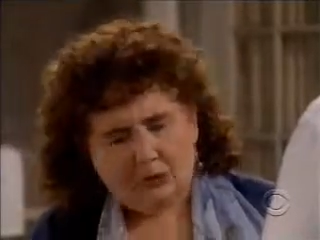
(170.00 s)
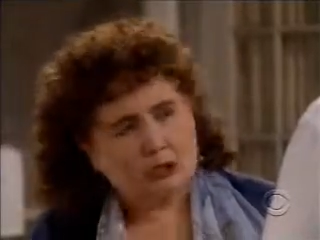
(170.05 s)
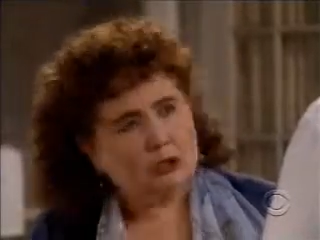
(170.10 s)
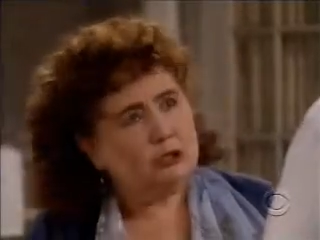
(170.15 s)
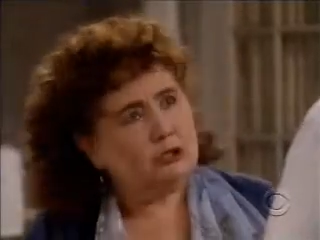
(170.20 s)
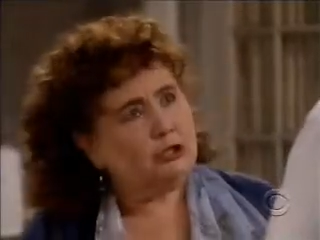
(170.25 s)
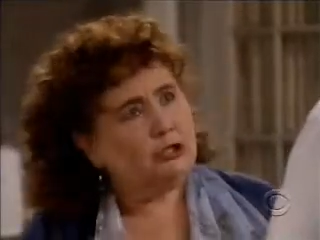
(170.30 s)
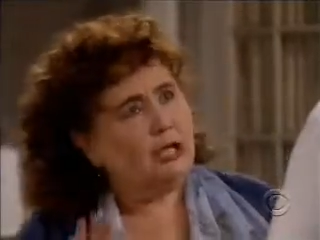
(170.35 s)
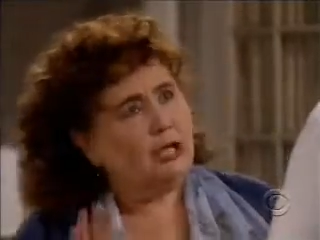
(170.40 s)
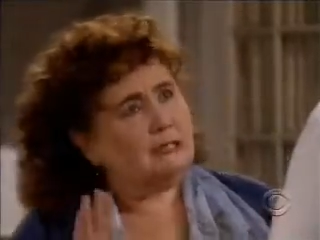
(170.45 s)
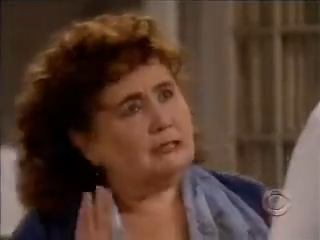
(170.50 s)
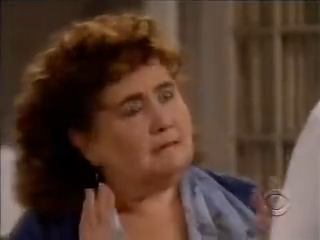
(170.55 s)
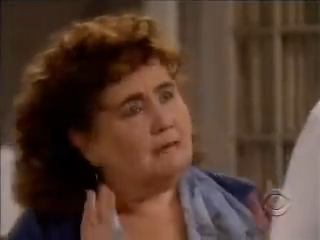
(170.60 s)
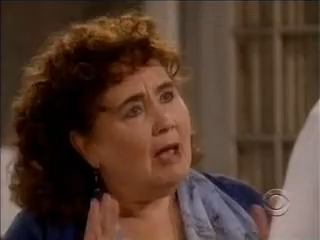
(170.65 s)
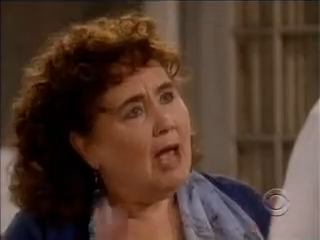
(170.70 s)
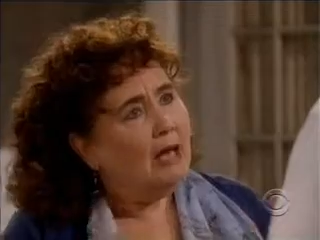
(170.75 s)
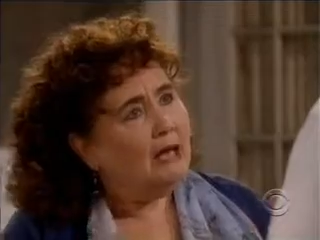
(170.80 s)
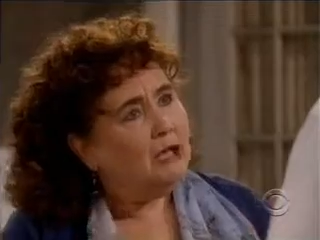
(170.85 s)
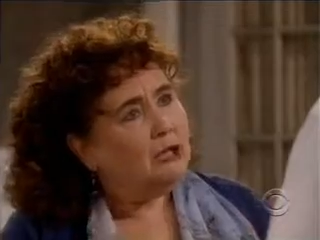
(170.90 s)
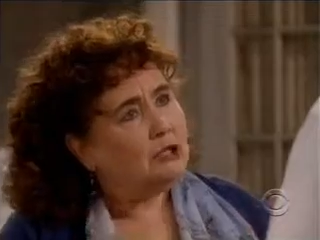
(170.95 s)
she has
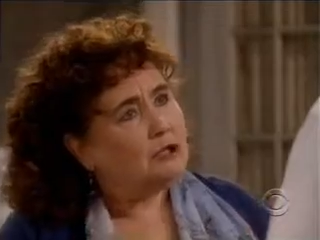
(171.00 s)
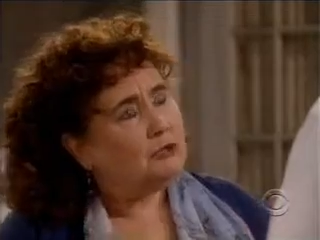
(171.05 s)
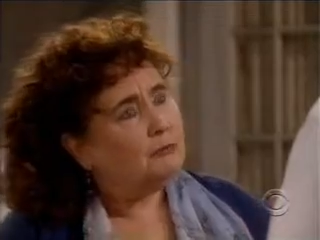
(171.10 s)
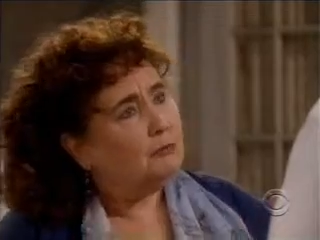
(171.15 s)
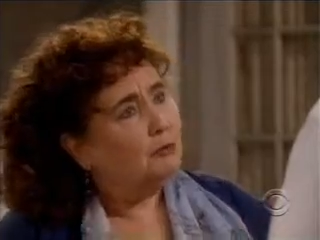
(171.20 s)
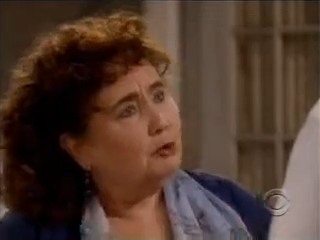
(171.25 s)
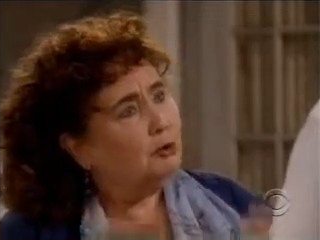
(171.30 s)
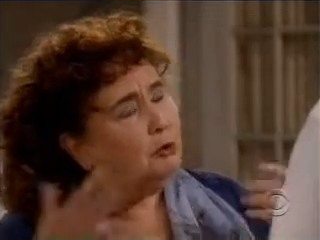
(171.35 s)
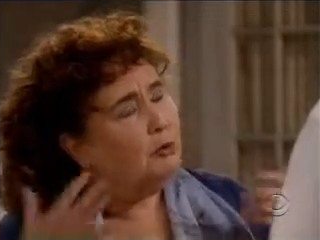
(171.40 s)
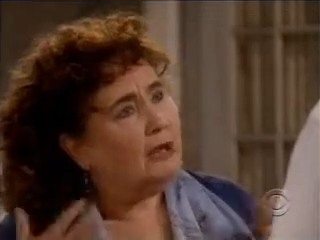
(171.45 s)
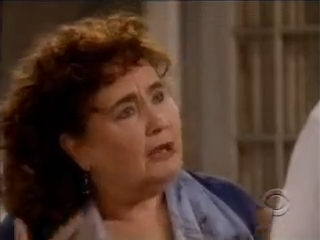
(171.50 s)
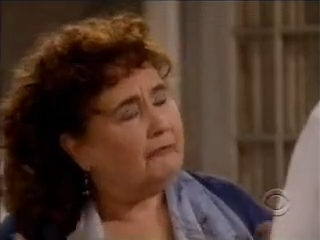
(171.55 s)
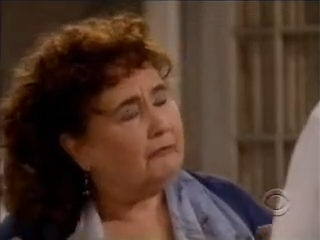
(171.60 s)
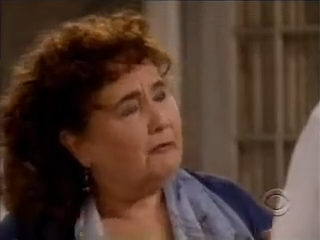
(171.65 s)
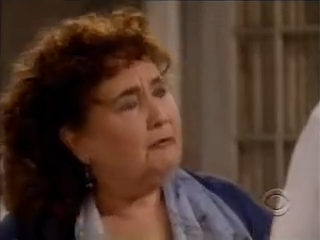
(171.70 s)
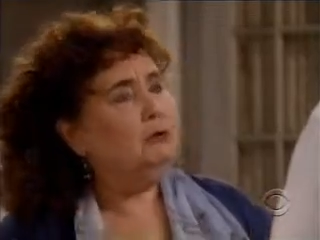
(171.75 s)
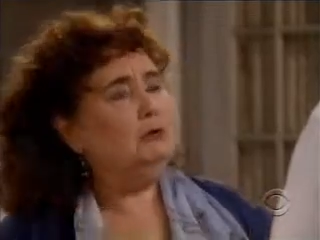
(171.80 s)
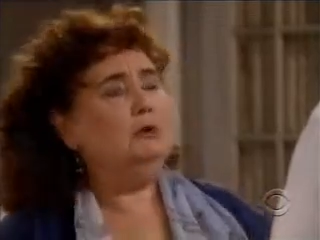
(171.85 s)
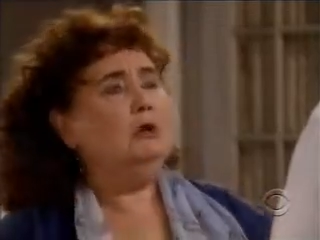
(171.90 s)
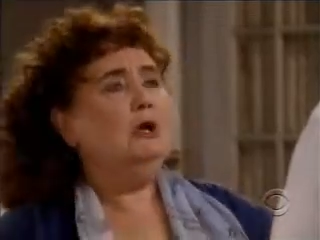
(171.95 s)
managed to pull away
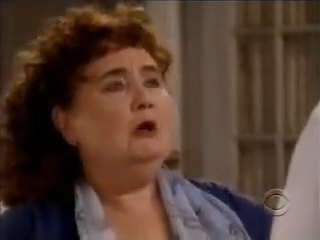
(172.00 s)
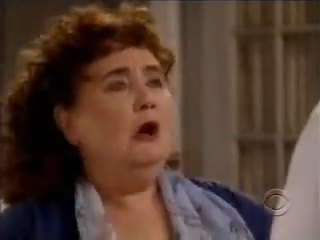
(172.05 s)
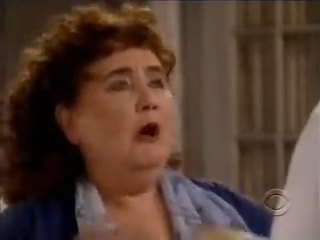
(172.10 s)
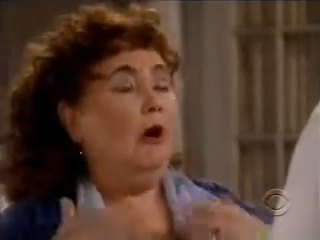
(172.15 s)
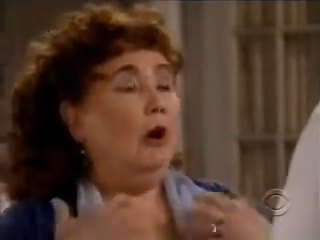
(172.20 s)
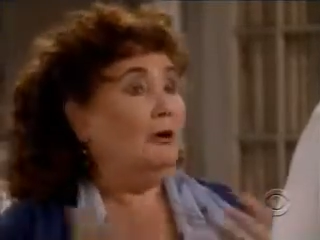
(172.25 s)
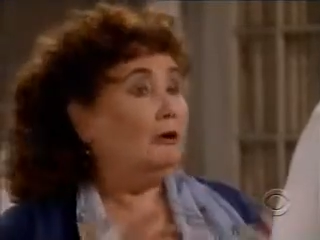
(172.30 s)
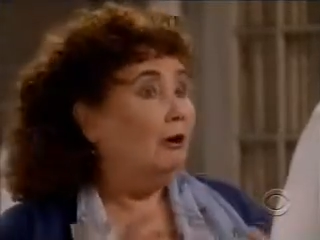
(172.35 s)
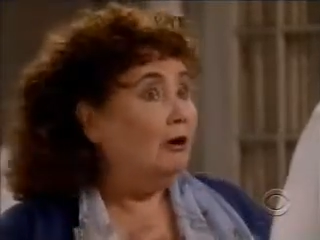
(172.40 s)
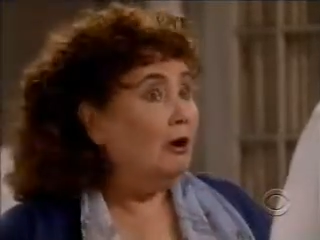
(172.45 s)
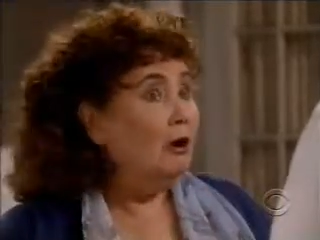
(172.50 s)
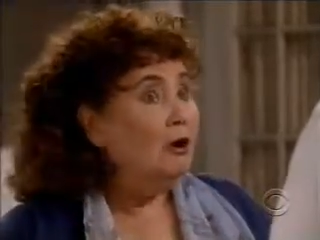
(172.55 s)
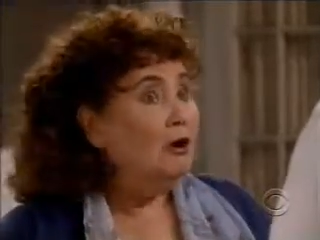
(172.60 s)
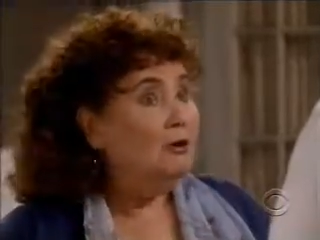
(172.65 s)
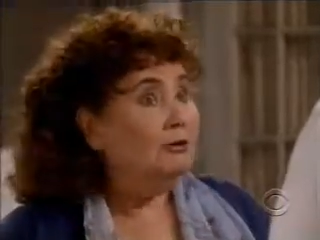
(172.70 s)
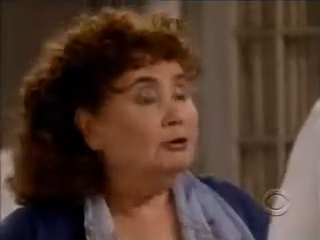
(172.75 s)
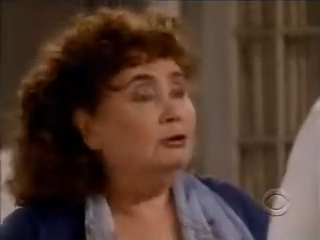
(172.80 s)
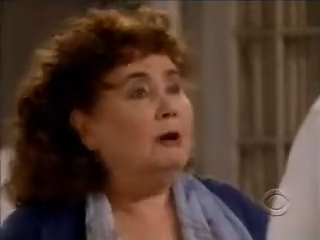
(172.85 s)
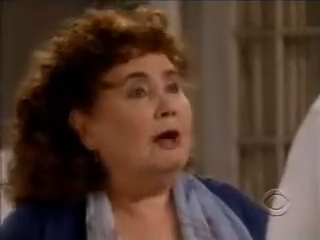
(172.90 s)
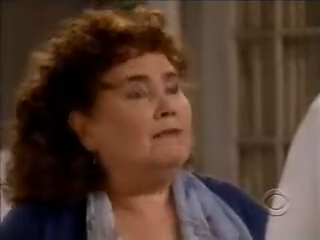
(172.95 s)
from you. On her
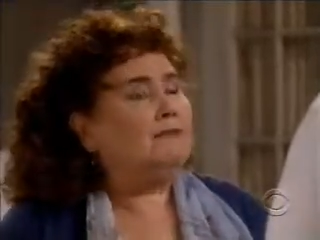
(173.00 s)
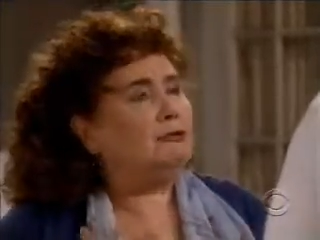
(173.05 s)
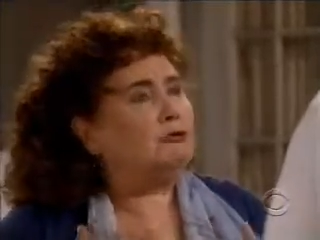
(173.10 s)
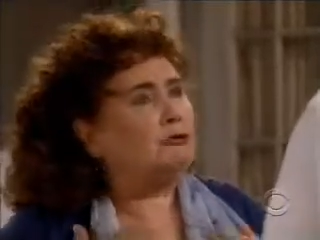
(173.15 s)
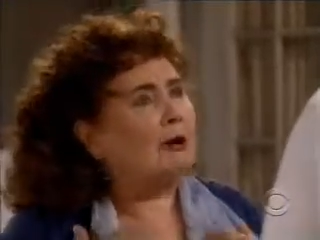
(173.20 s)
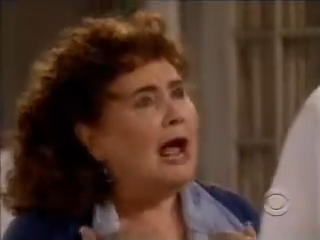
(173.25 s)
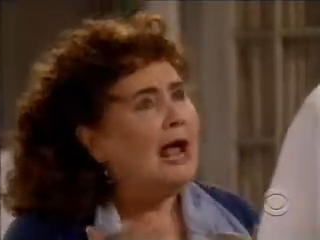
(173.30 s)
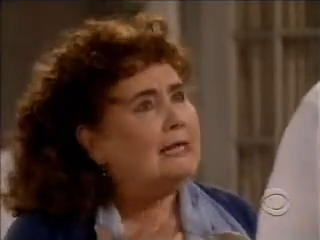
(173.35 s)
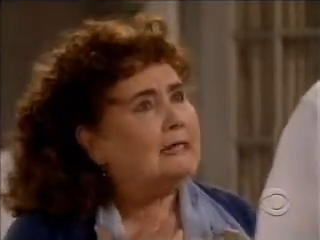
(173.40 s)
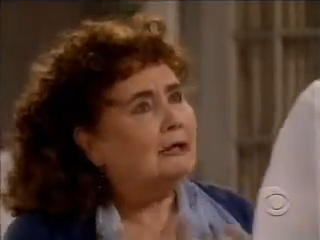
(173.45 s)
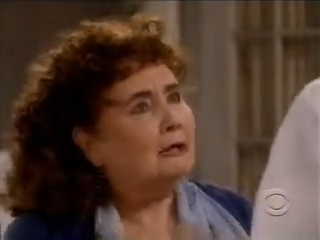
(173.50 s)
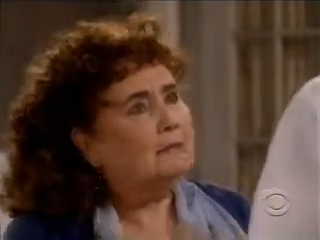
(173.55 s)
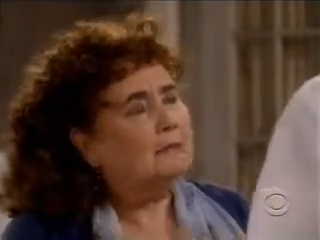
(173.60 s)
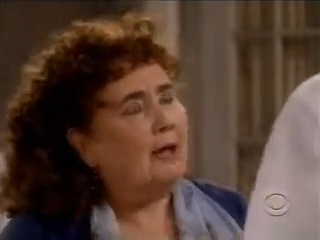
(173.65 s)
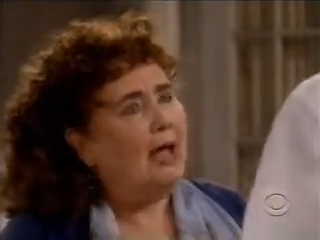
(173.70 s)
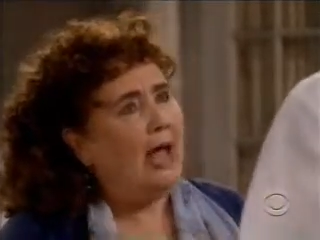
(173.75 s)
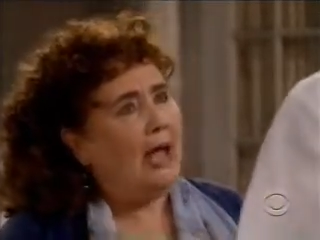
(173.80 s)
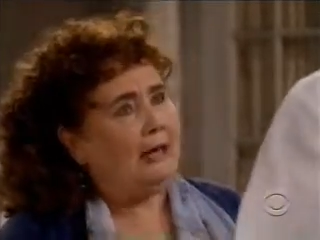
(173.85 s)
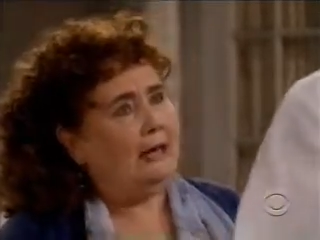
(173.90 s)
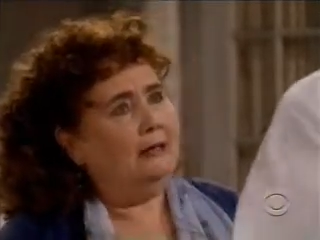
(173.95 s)
own, you have dragged her
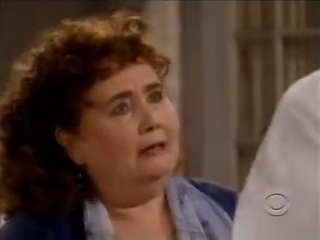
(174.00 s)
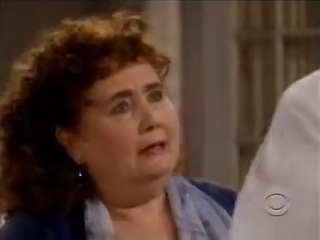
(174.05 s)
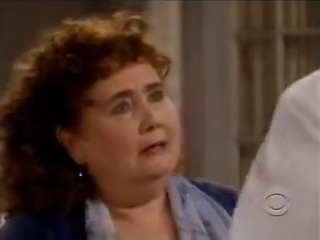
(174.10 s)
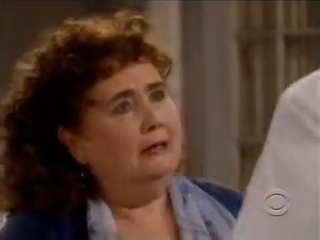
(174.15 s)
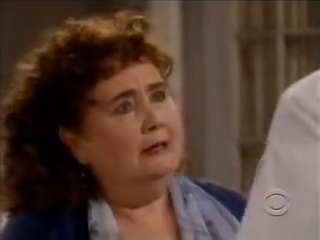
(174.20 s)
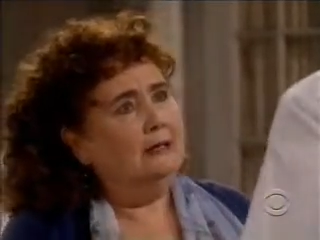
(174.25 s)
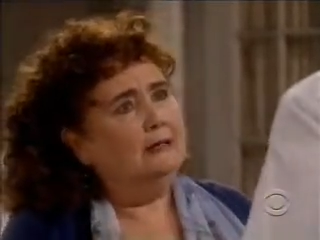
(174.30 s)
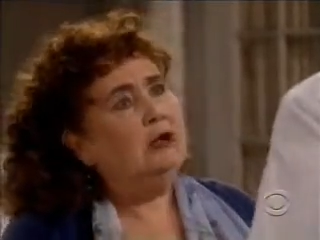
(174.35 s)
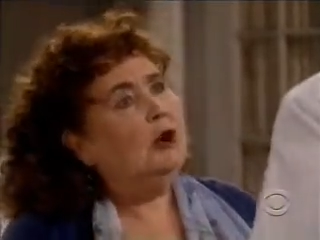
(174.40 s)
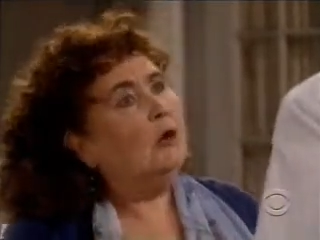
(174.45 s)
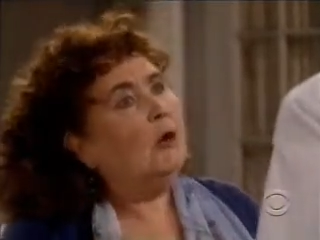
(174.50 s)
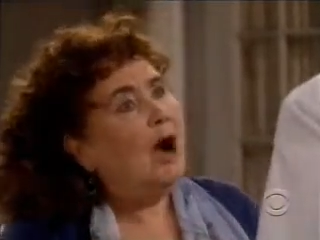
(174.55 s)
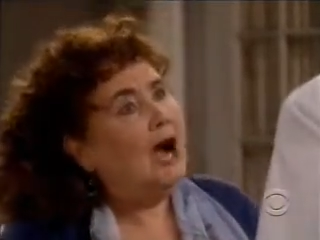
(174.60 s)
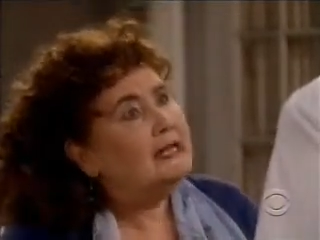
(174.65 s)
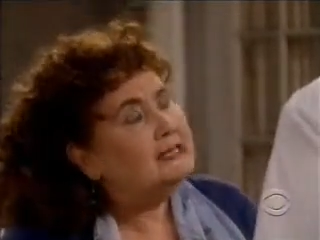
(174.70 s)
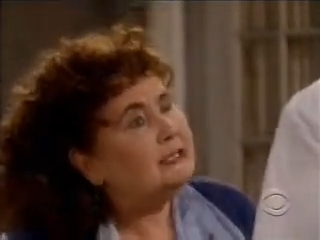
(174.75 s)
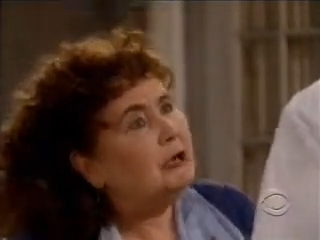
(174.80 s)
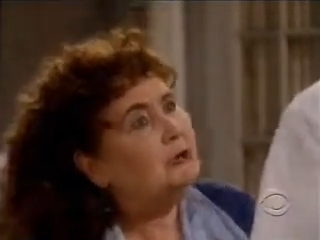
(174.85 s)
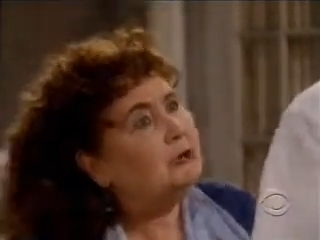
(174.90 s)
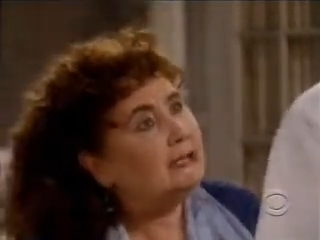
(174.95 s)
back. No,
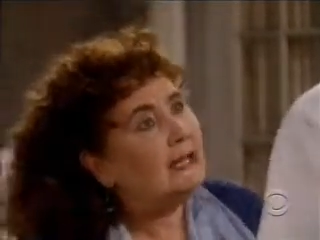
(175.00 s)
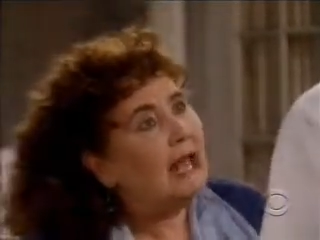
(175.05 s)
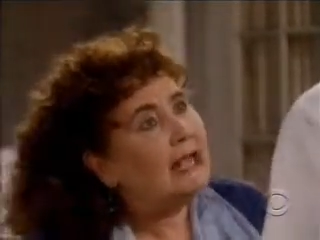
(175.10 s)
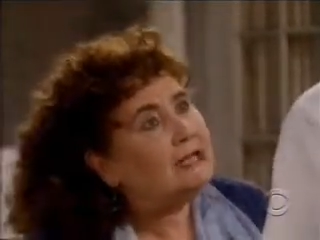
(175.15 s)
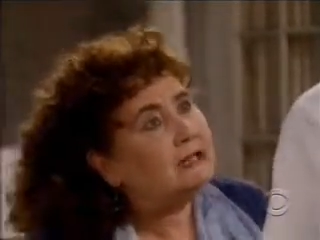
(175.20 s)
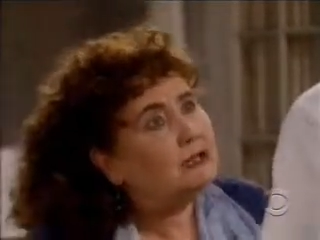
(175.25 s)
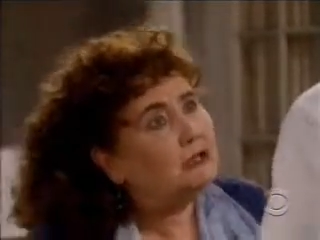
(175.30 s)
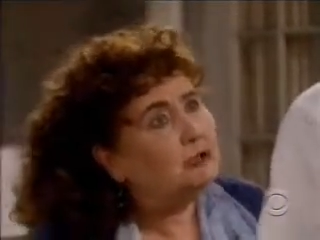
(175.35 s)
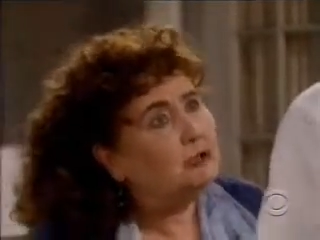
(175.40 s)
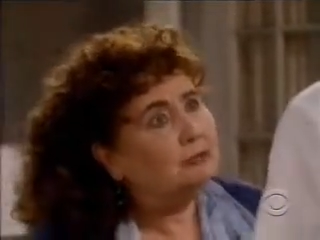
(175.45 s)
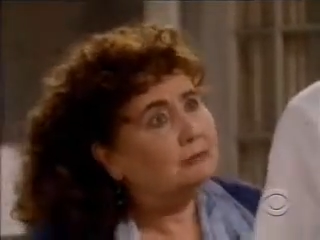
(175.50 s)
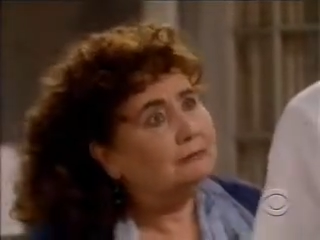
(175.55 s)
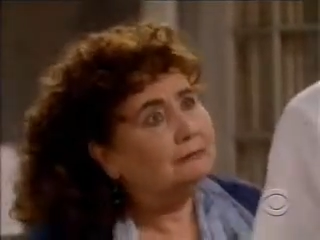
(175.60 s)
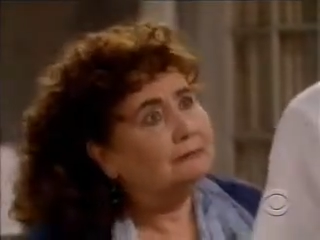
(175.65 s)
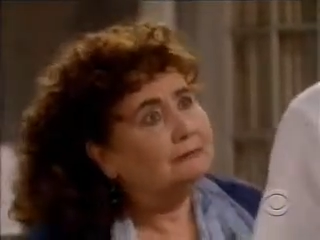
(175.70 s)
I don't like you.